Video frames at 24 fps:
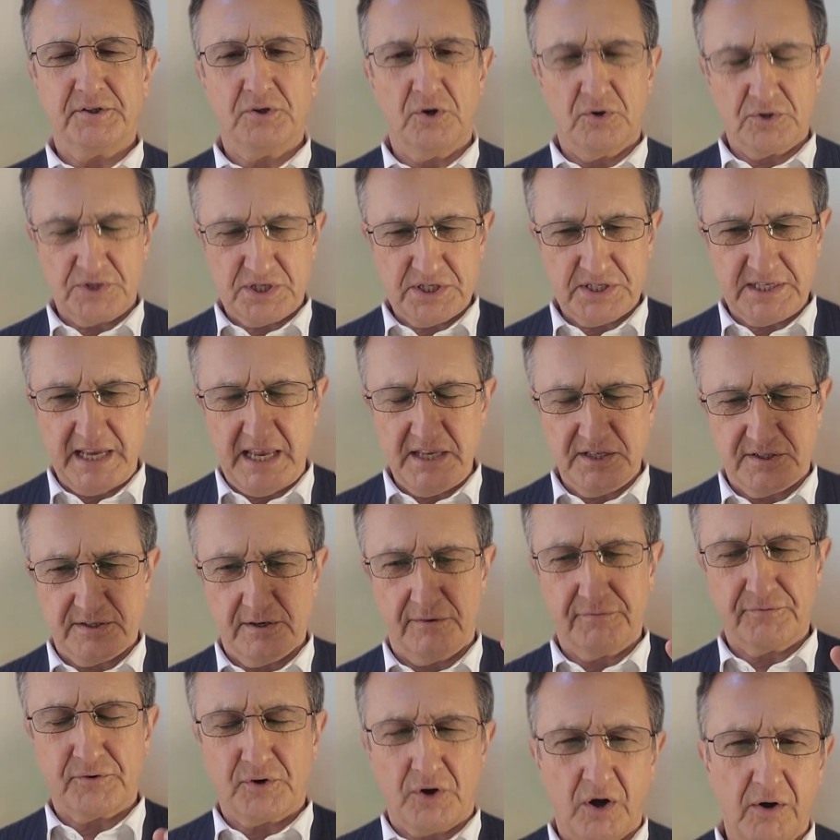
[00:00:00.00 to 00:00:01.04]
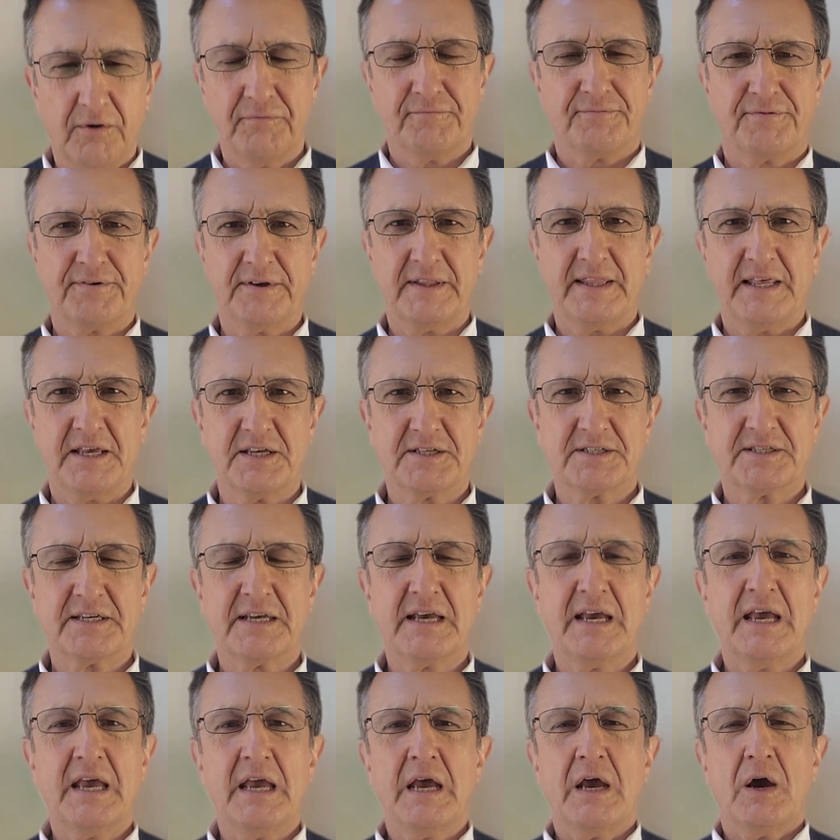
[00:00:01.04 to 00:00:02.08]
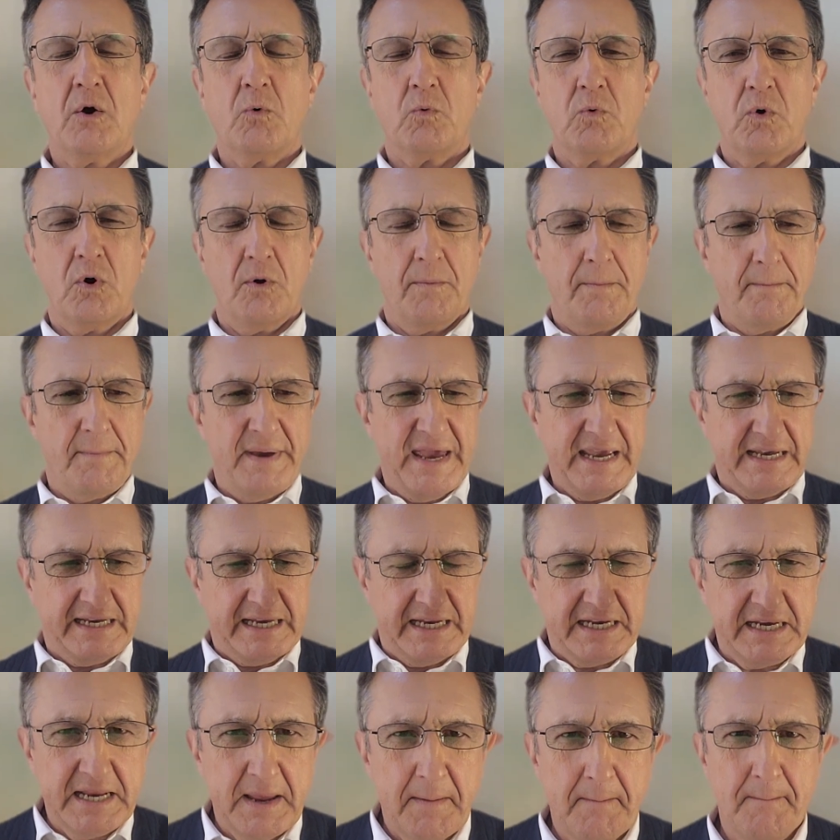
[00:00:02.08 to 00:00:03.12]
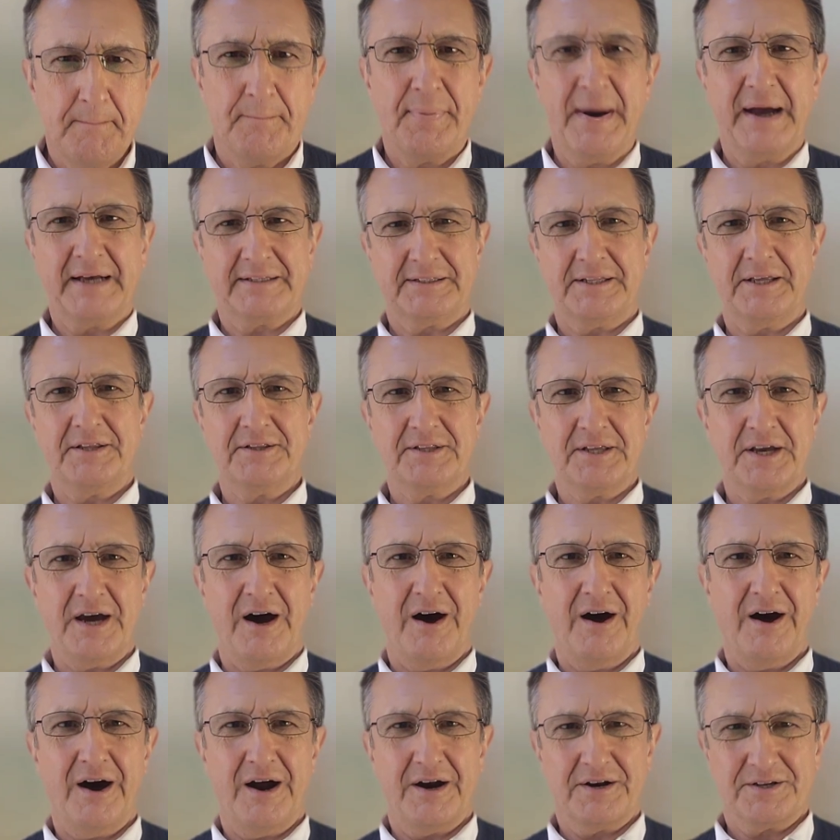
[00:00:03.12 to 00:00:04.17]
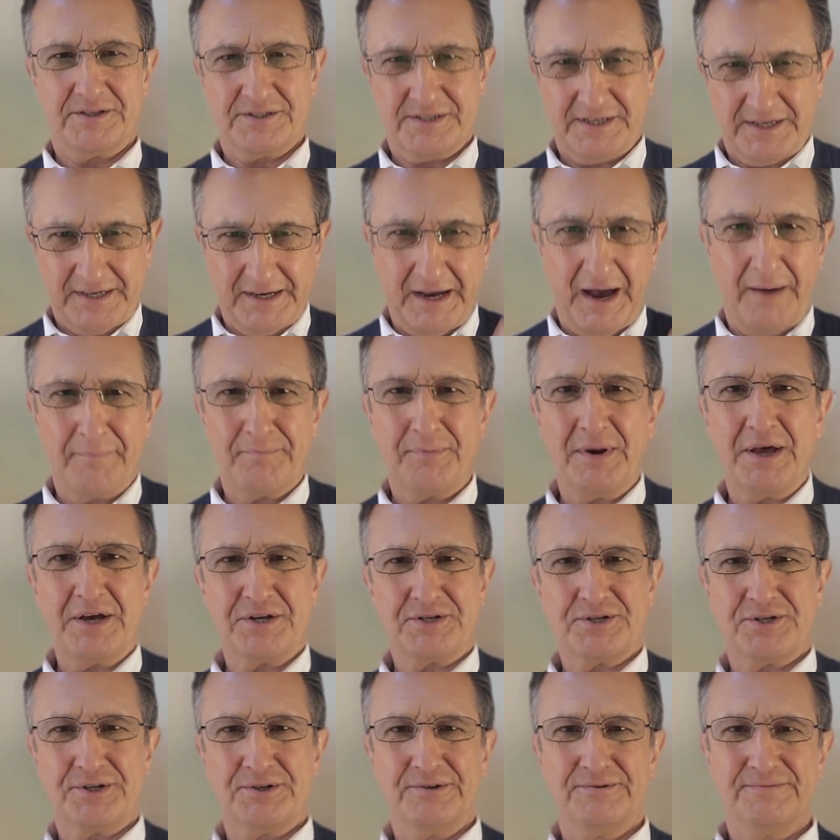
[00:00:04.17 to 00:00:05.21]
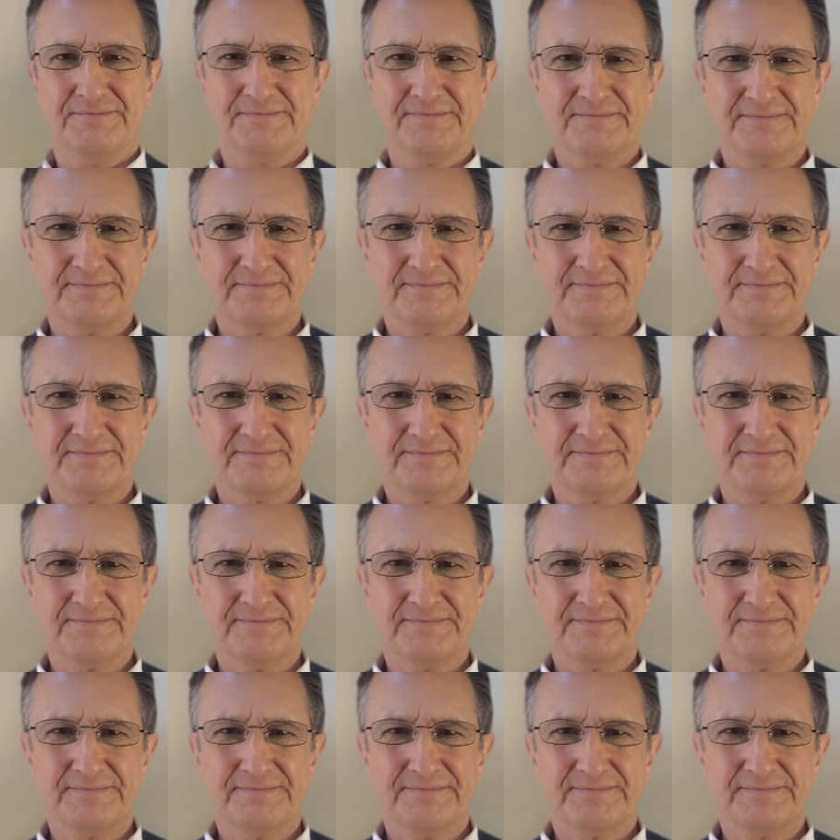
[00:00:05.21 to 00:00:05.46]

your sense of confidence will make an impact in their hearts. God bless you.